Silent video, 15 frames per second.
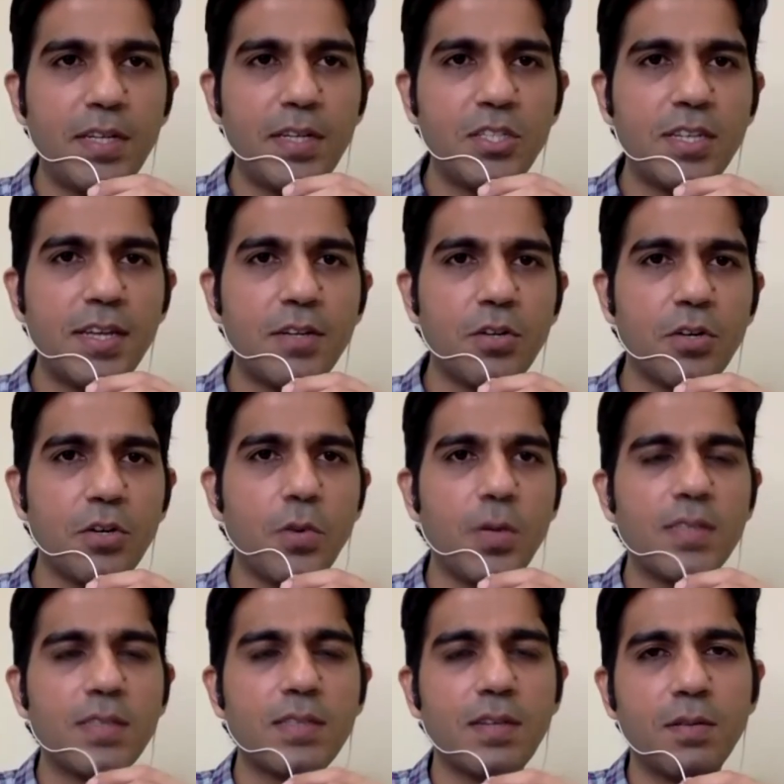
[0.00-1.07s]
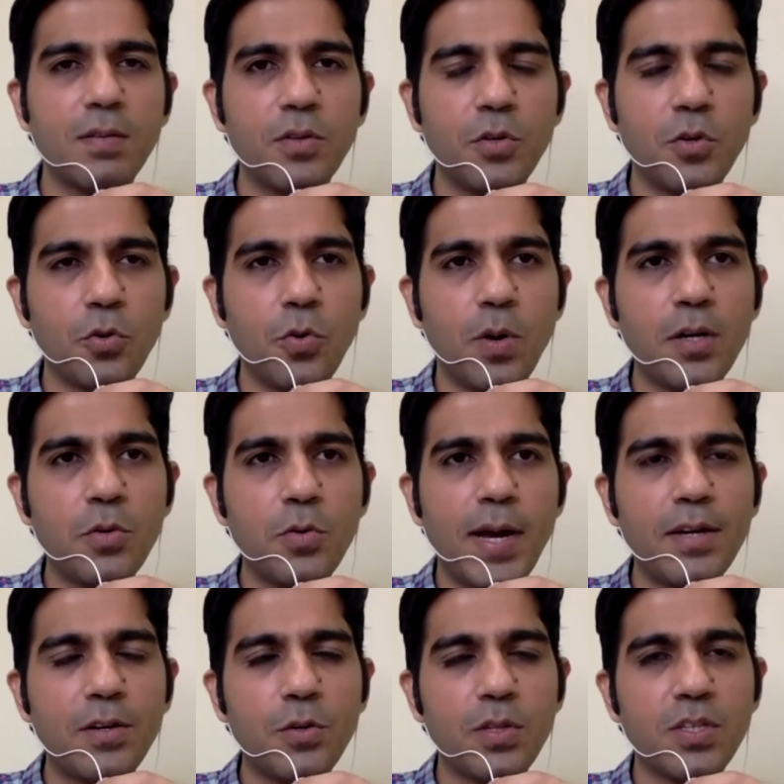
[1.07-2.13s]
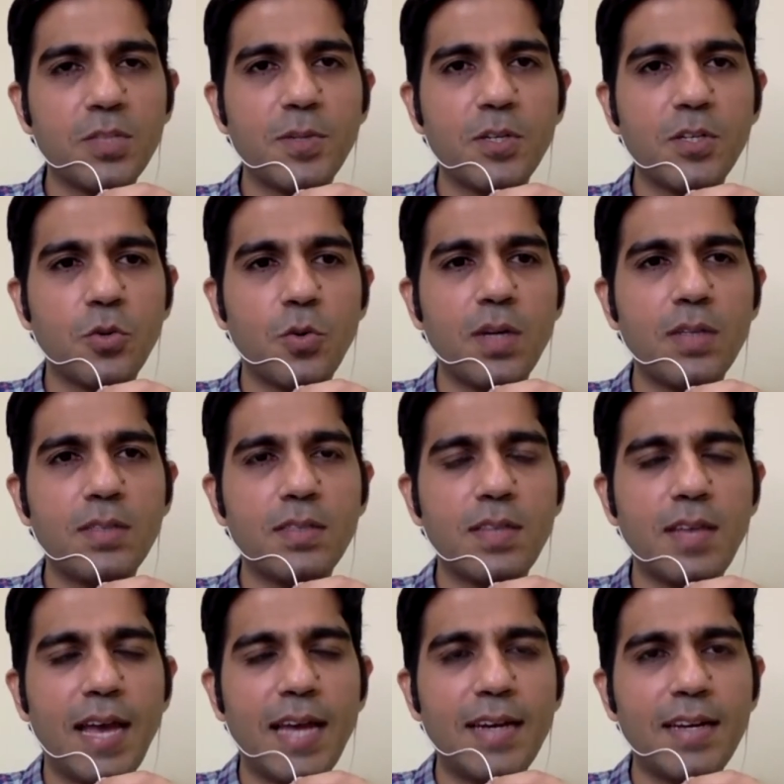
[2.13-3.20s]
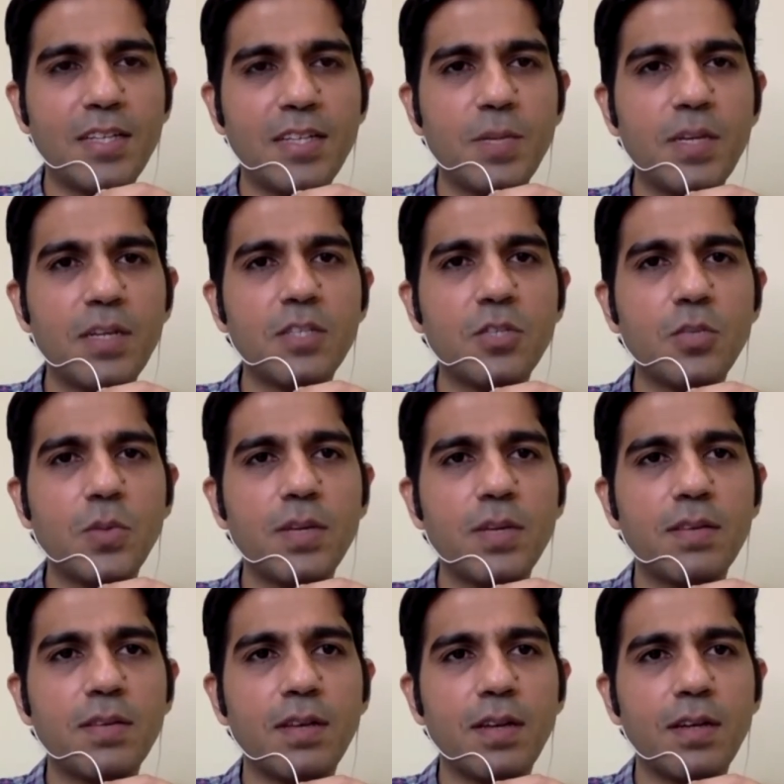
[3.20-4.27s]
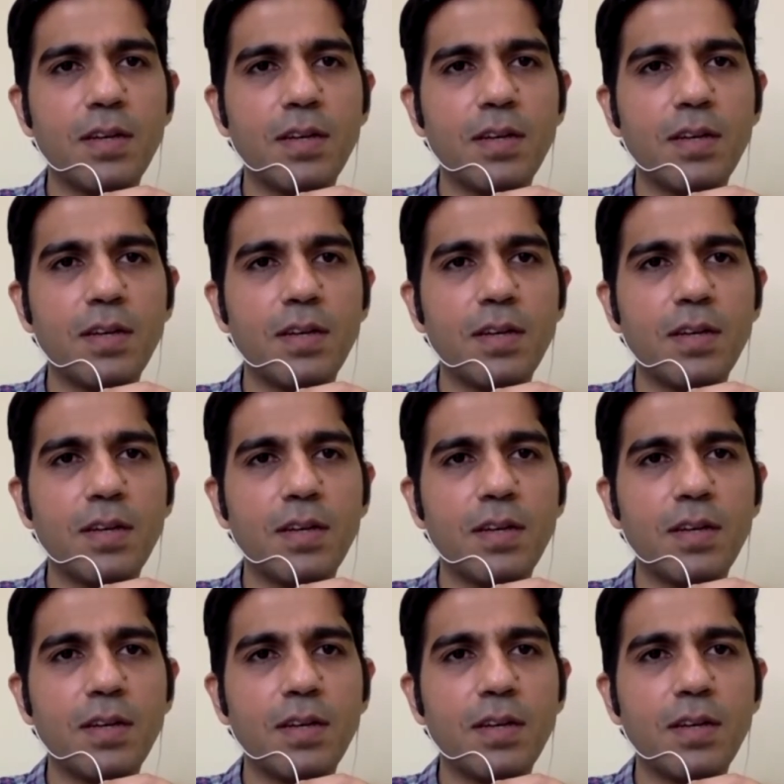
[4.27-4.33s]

I'd just like to request, Rohan to add to this, because Rohan's had an experience with